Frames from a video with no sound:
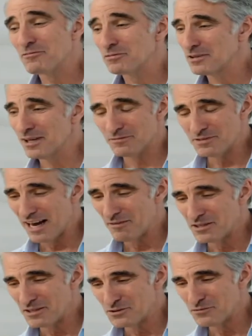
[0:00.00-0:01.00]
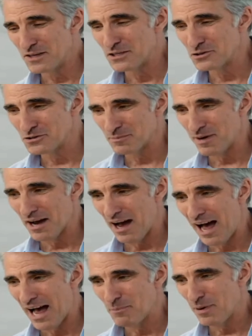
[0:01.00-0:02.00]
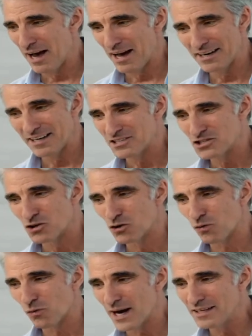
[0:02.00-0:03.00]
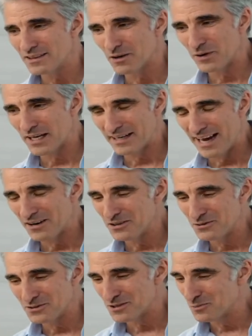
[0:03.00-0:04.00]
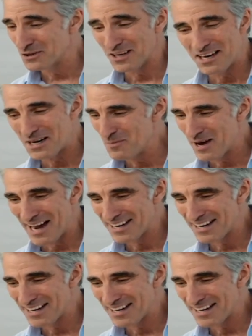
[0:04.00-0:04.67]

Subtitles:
of those cameras for FaceTime or any other web